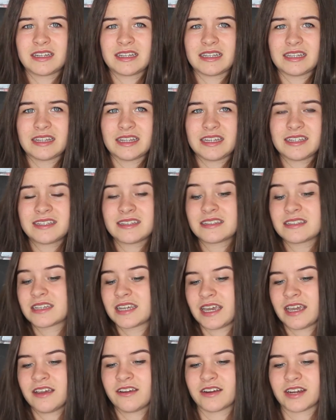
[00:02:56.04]
less
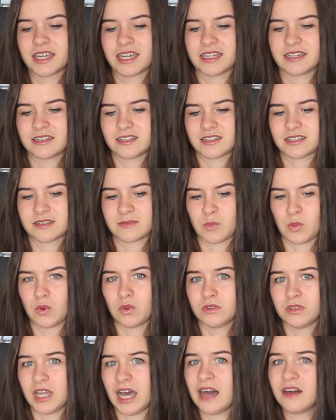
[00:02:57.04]
scary and just more
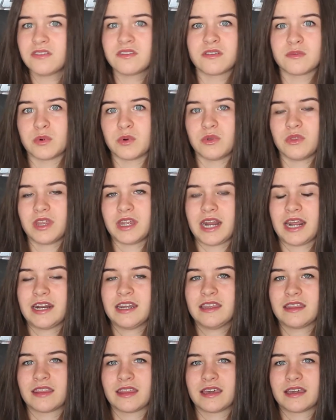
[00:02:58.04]
laughable than
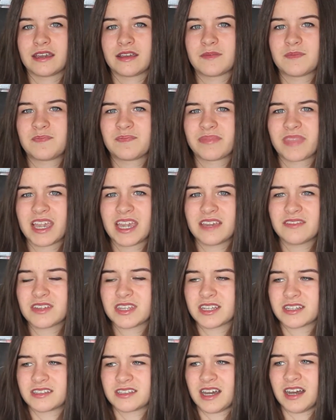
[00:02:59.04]
anything. Even
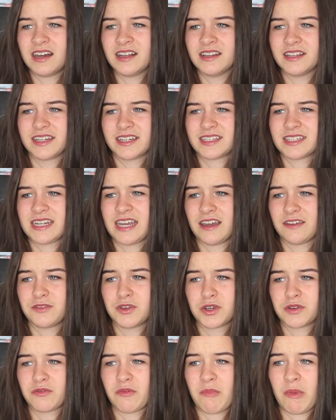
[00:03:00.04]
the Daleks now, if you
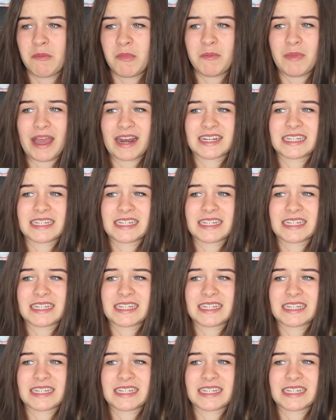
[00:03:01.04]
can remember back